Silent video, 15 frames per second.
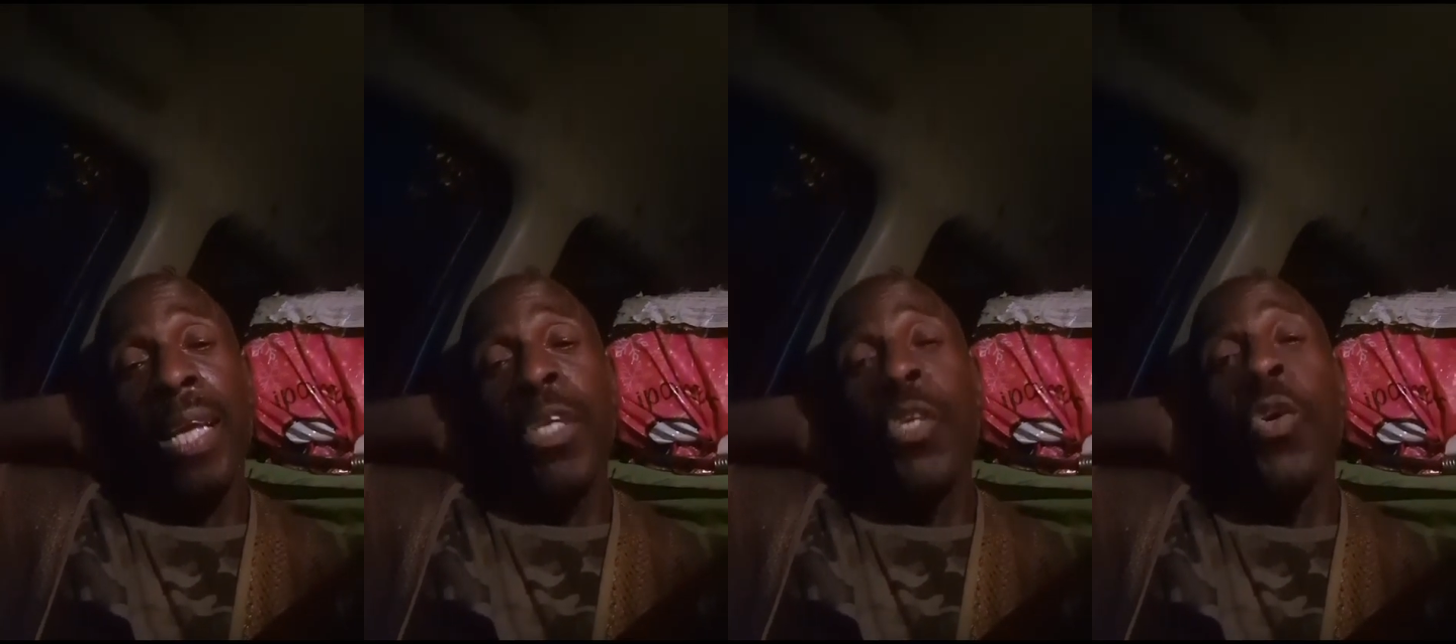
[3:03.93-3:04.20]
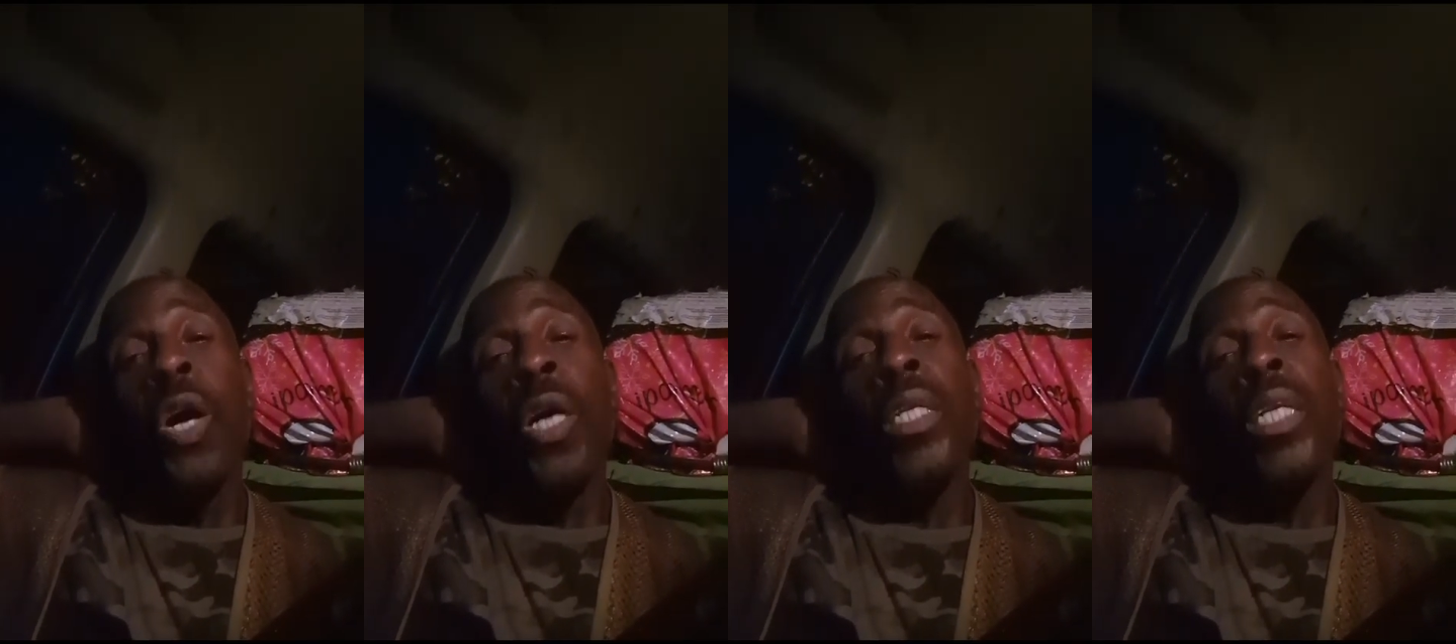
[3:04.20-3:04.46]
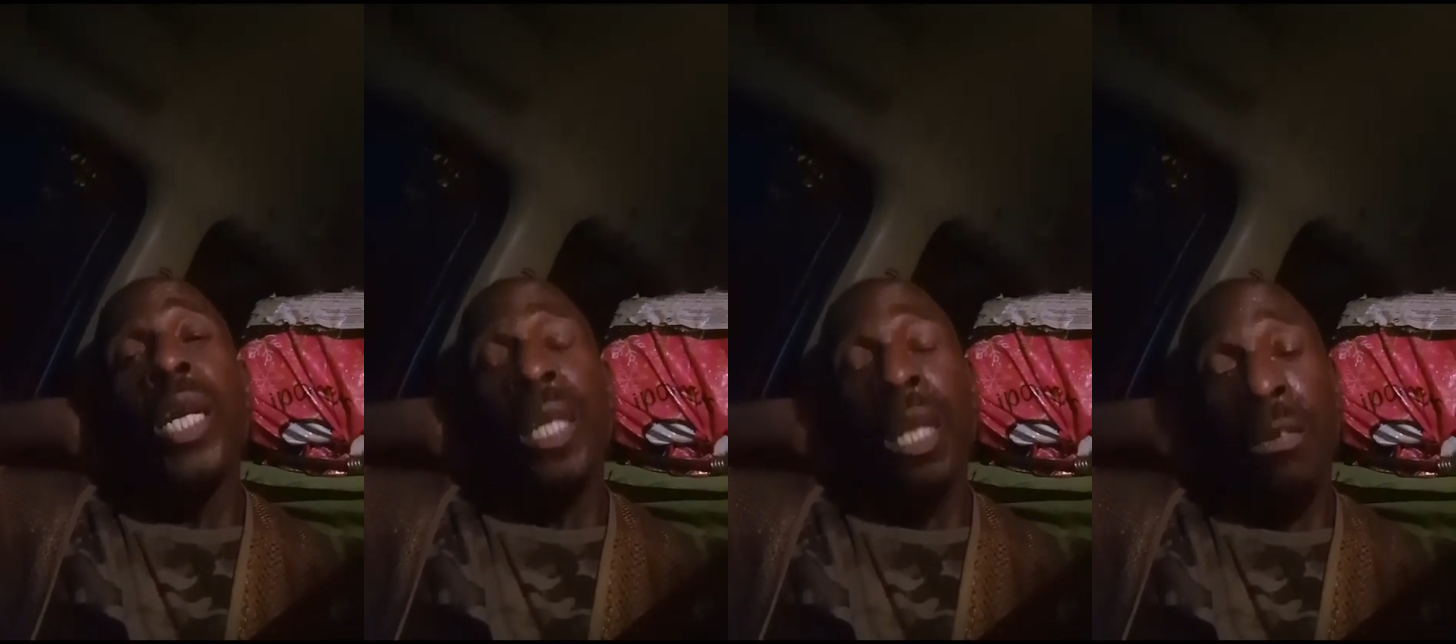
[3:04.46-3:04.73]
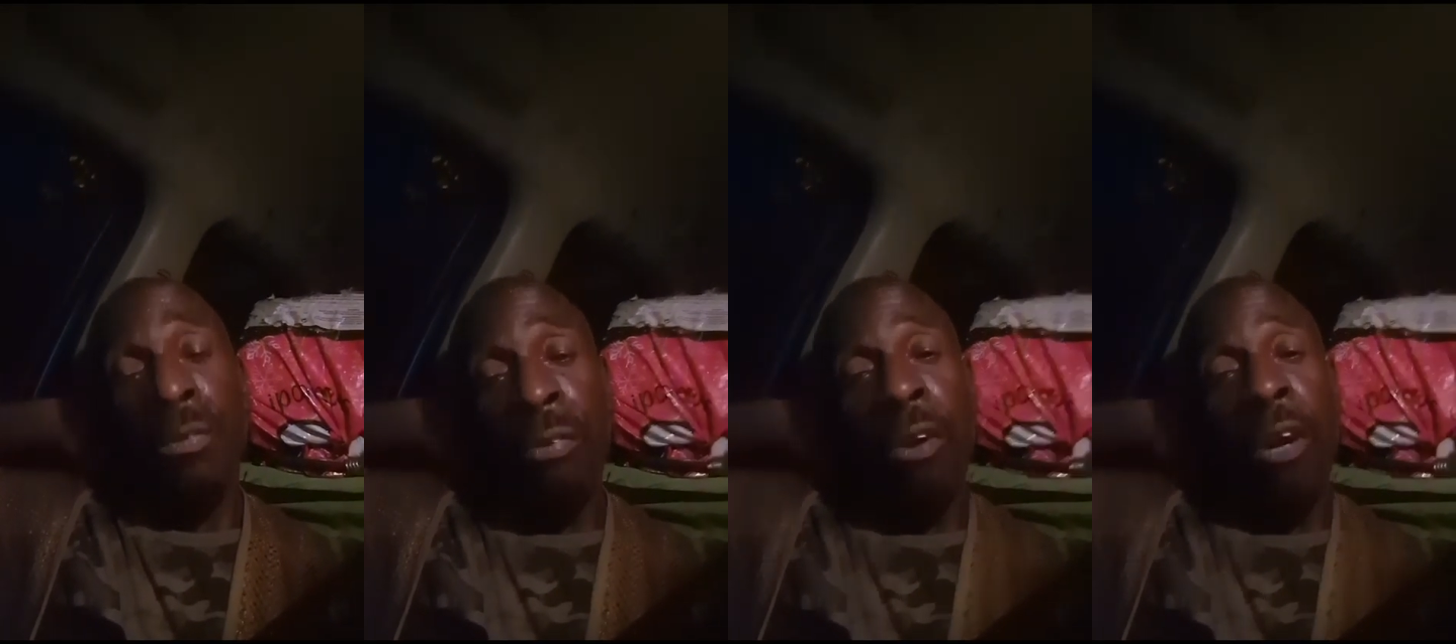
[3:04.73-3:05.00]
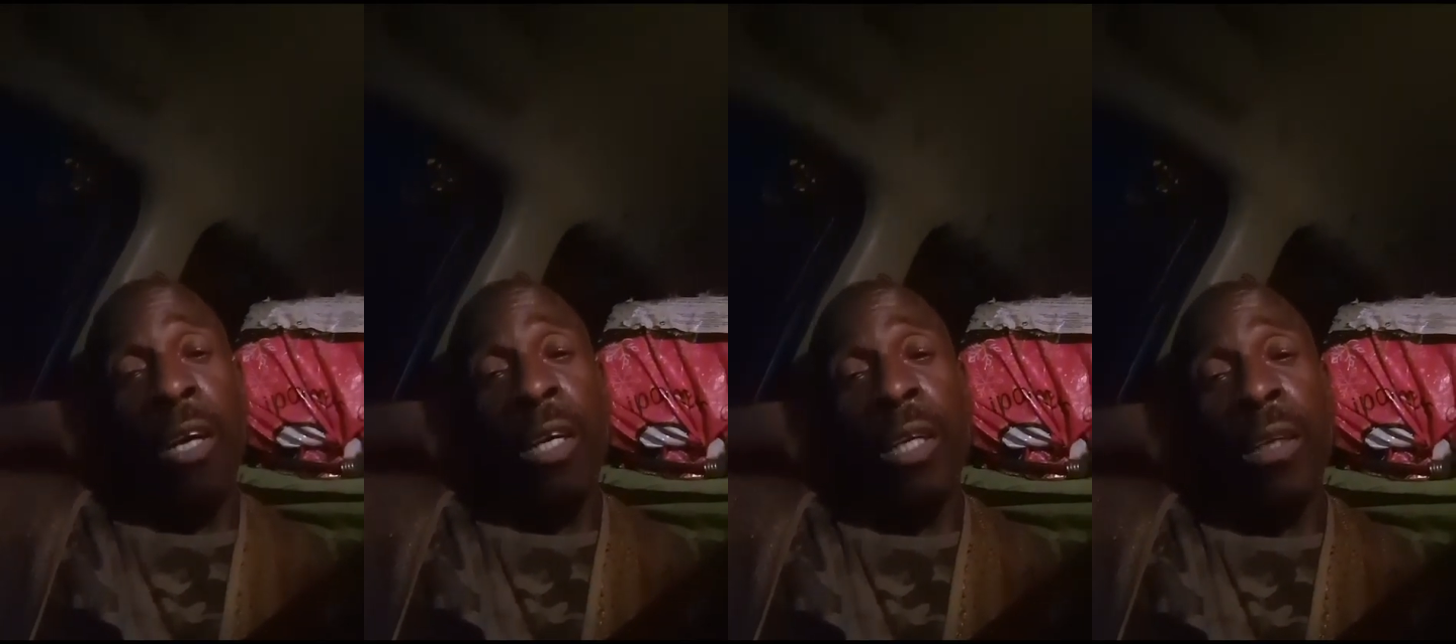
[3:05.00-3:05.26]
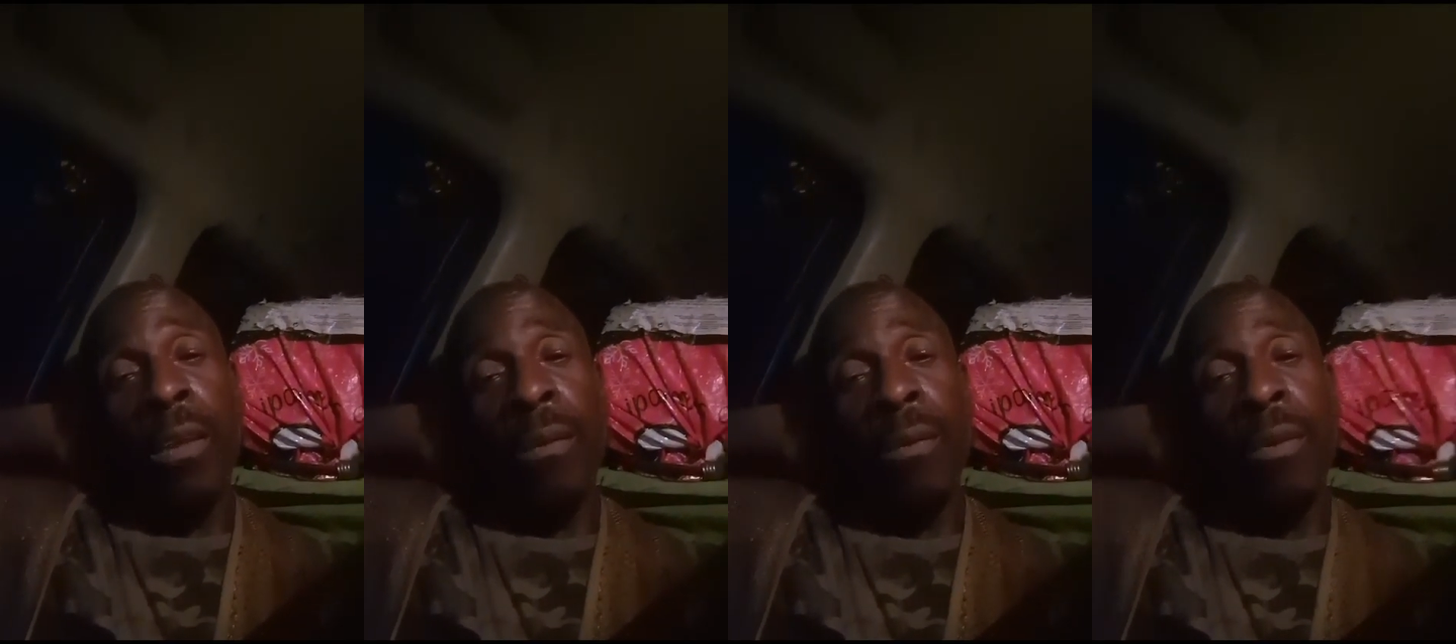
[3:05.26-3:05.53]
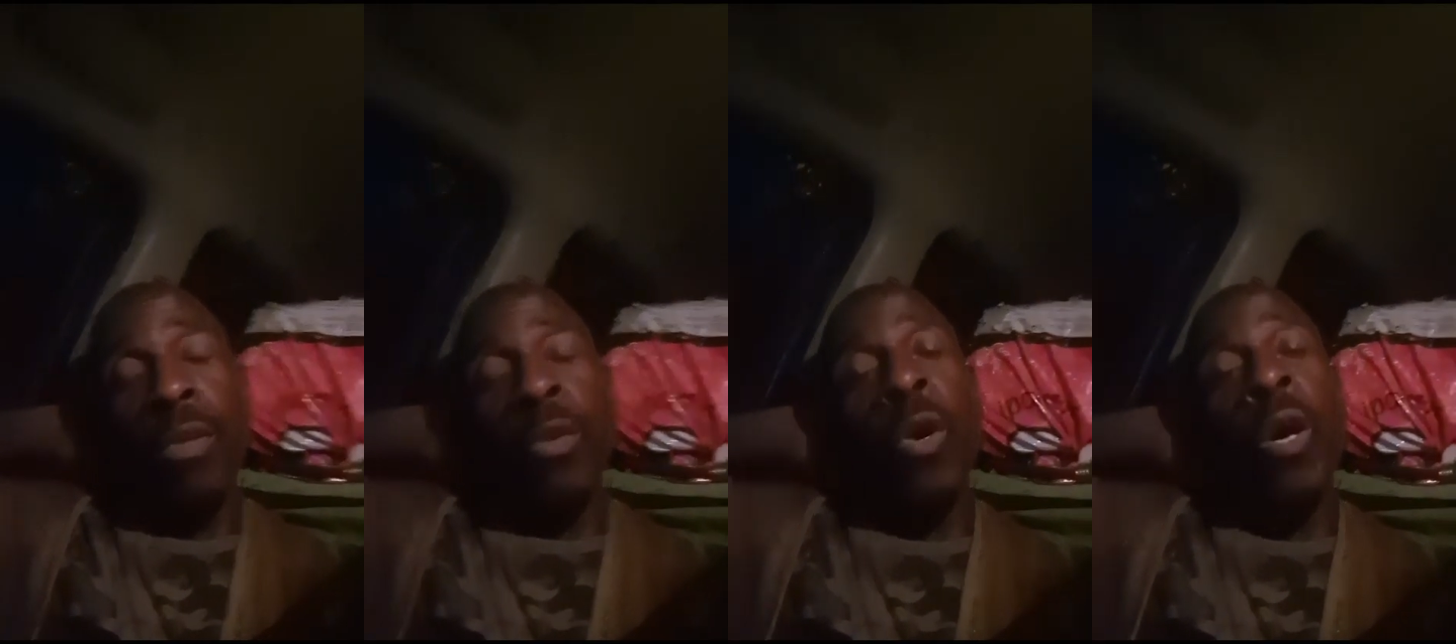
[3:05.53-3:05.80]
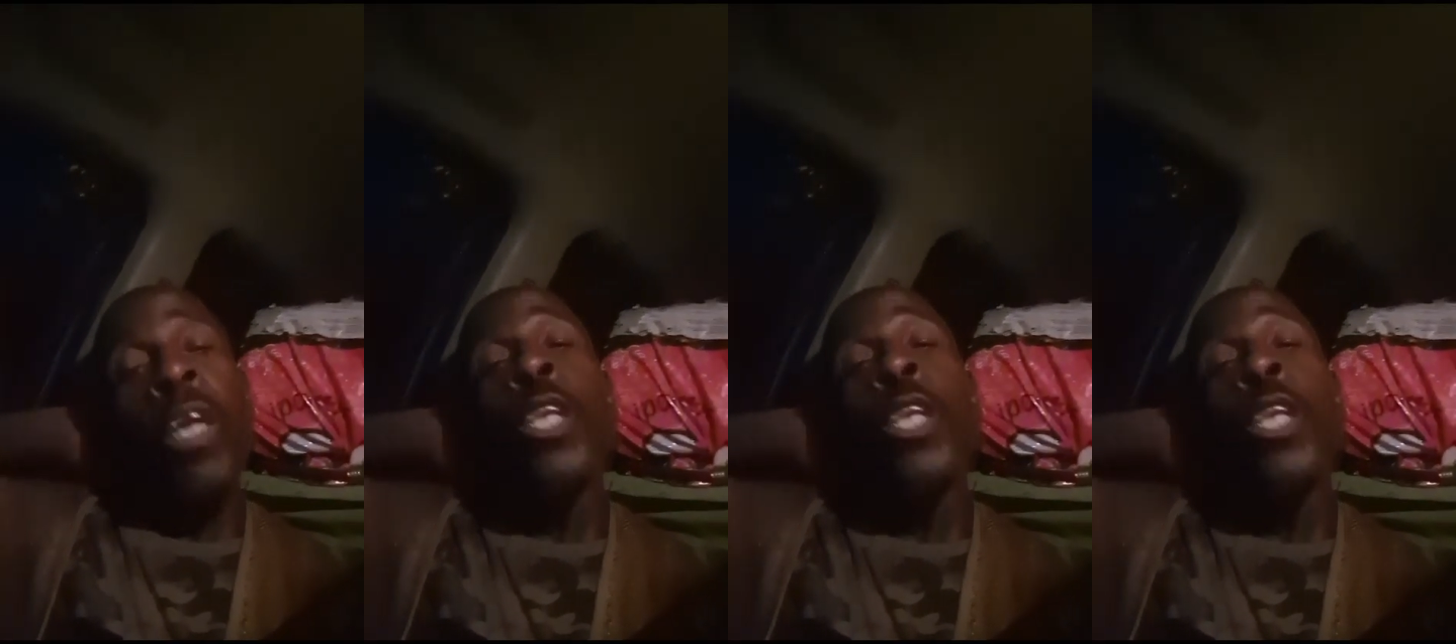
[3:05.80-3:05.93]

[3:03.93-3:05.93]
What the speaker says: You are not a frog. You are